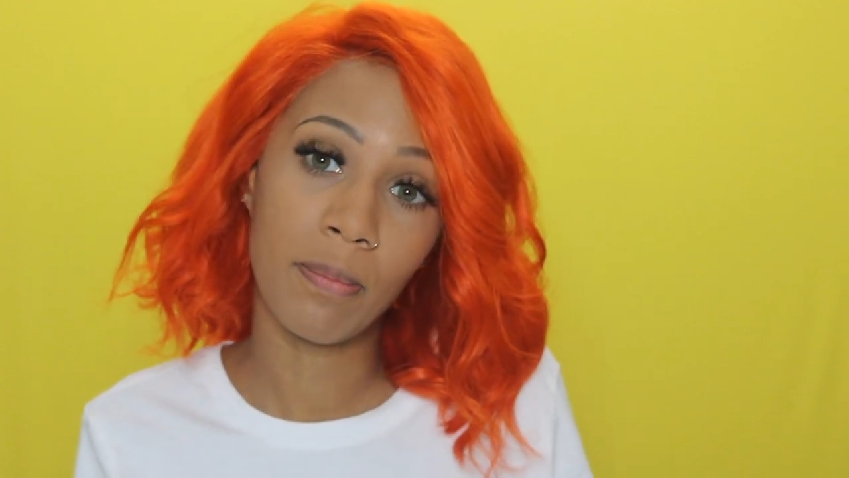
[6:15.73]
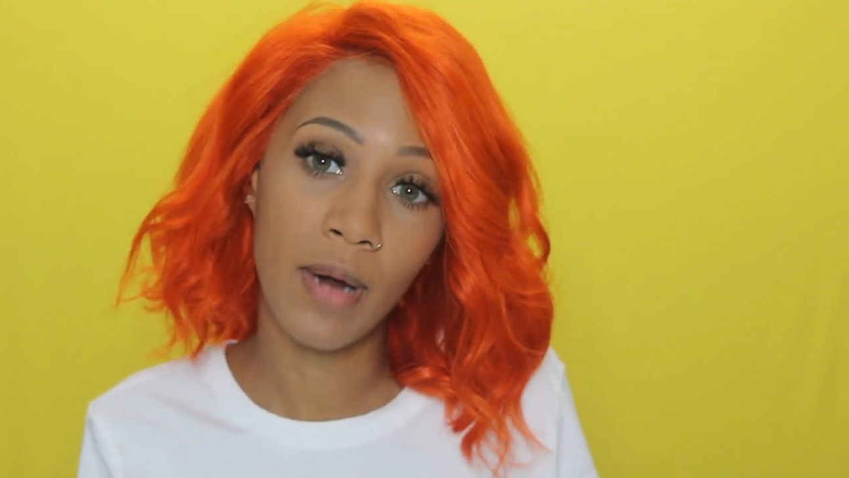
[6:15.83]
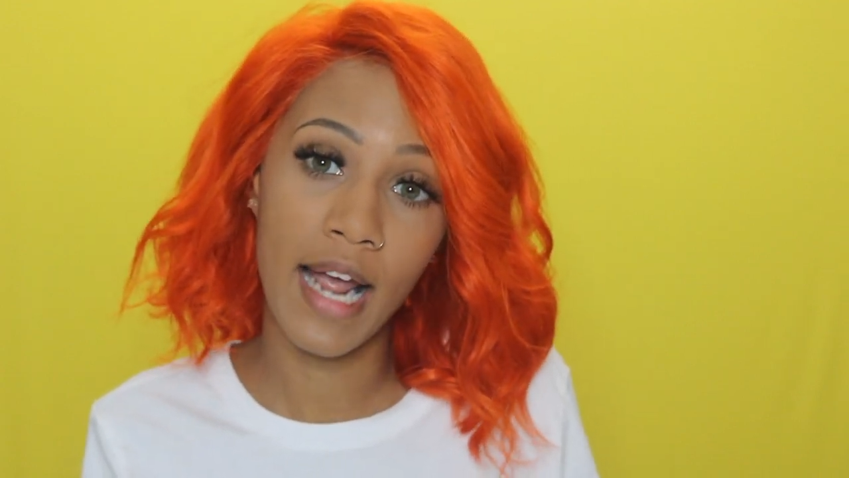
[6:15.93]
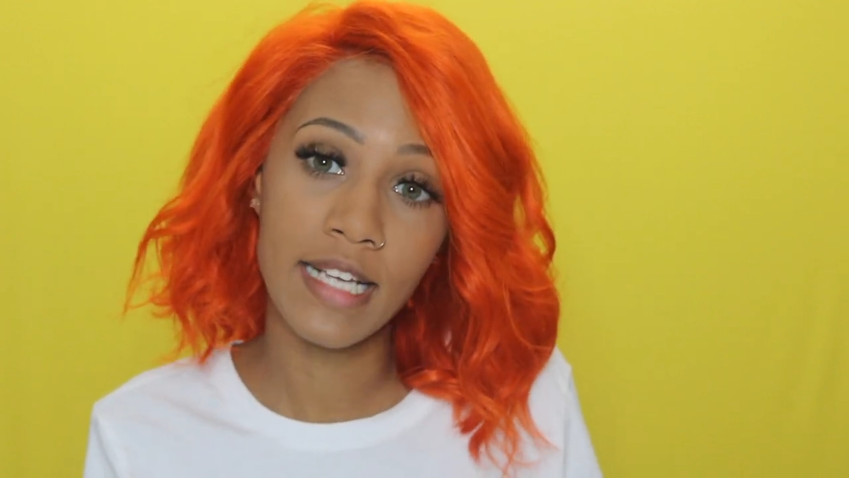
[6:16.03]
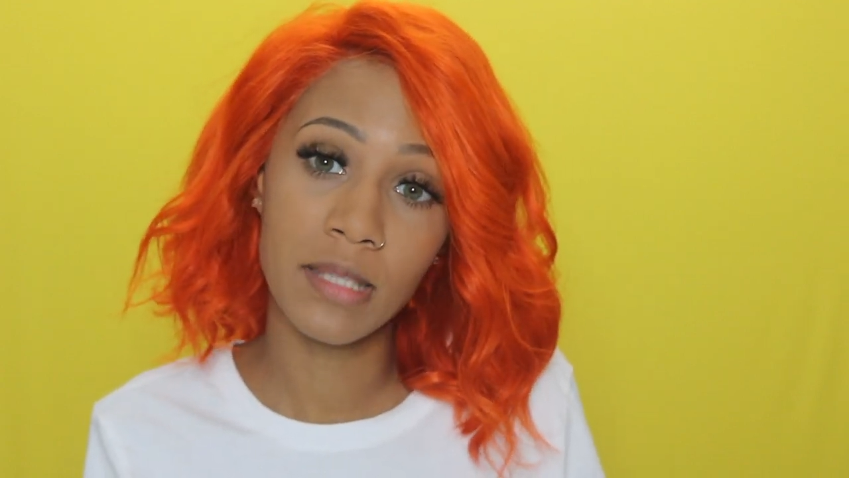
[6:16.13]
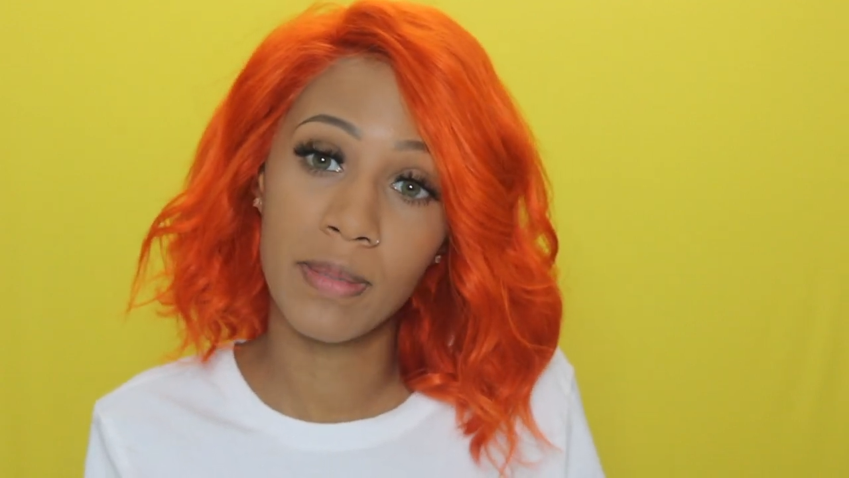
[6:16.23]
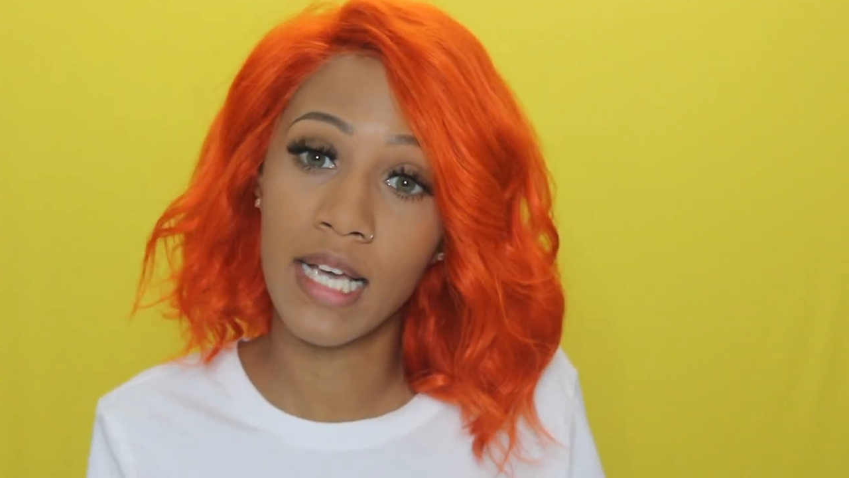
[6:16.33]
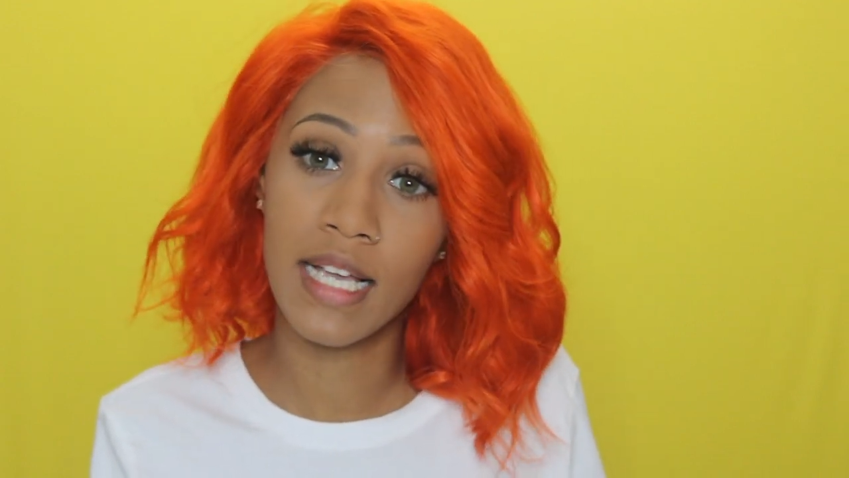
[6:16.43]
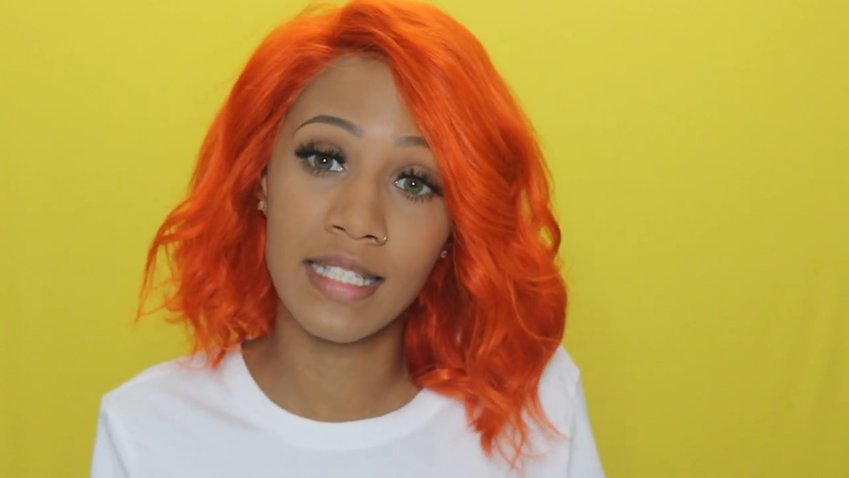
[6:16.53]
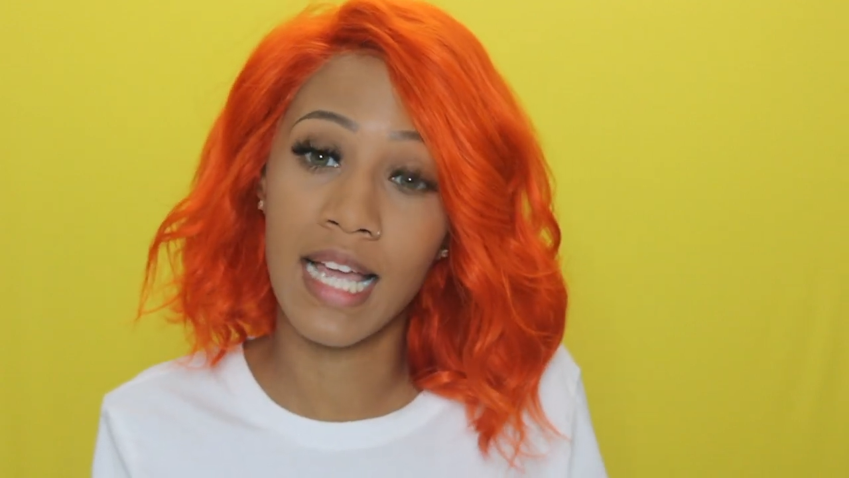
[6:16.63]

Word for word: price because